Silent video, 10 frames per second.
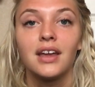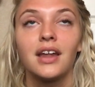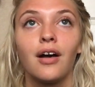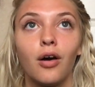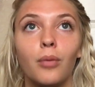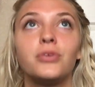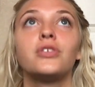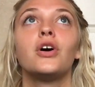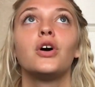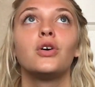It
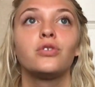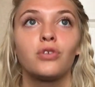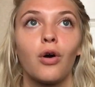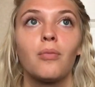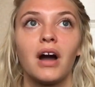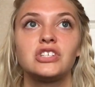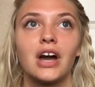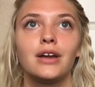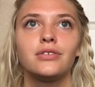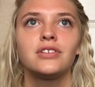helps so much.
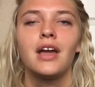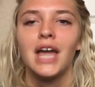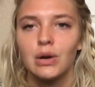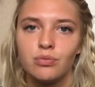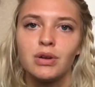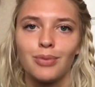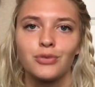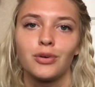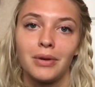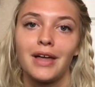I used to hate when
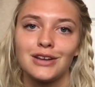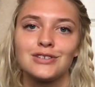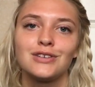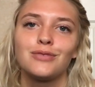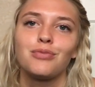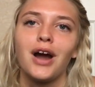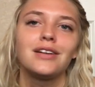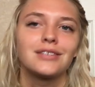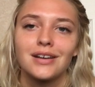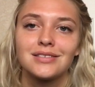people told me that too,
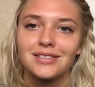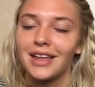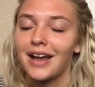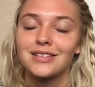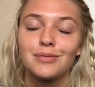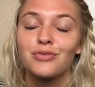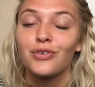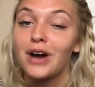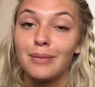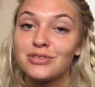probably because, like I said
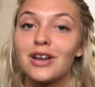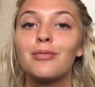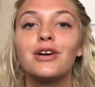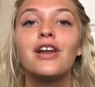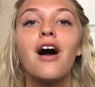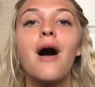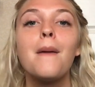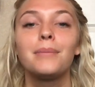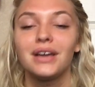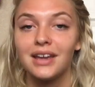before, I'm stubborn,
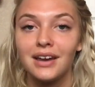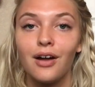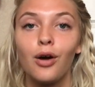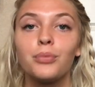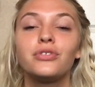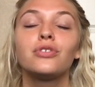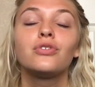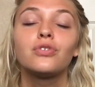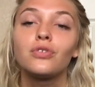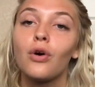but it helps
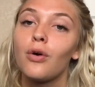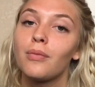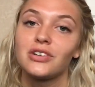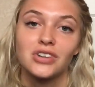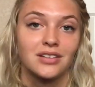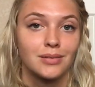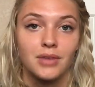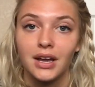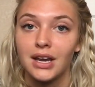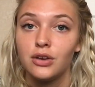so much, guys. I'm
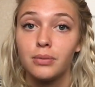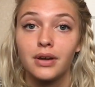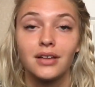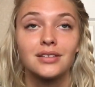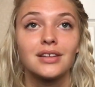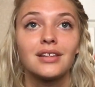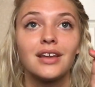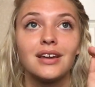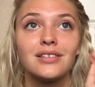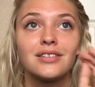not kidding you because
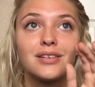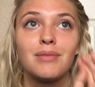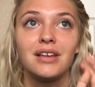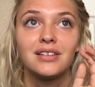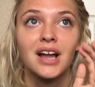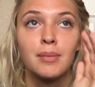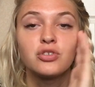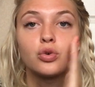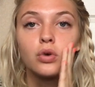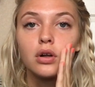it is just amazing how
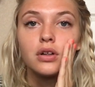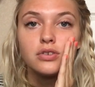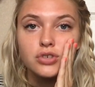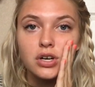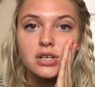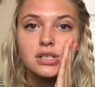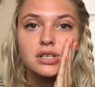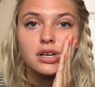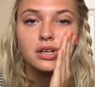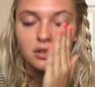much oil and dirt
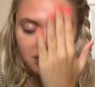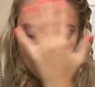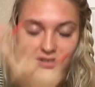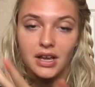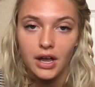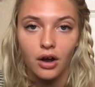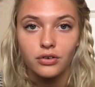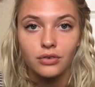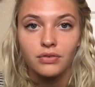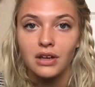stay
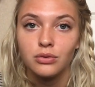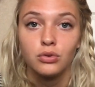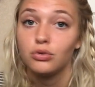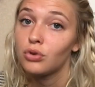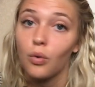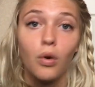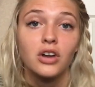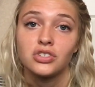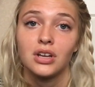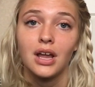on your face when you don't
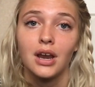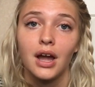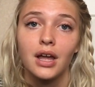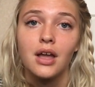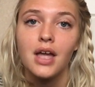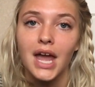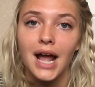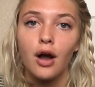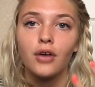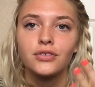wash it at night. And
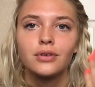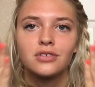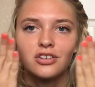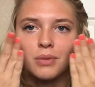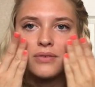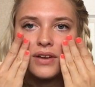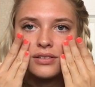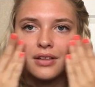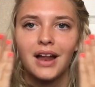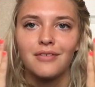I also touch my
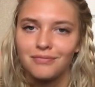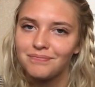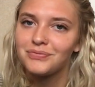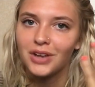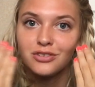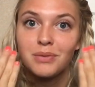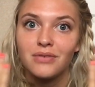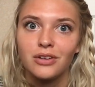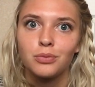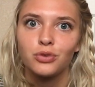face a lot. I've touched my
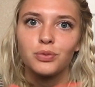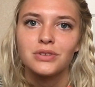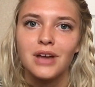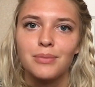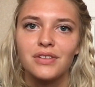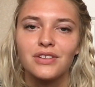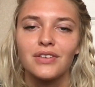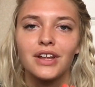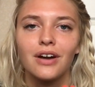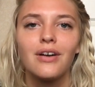face multiple times in this
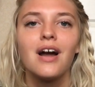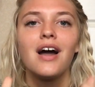video.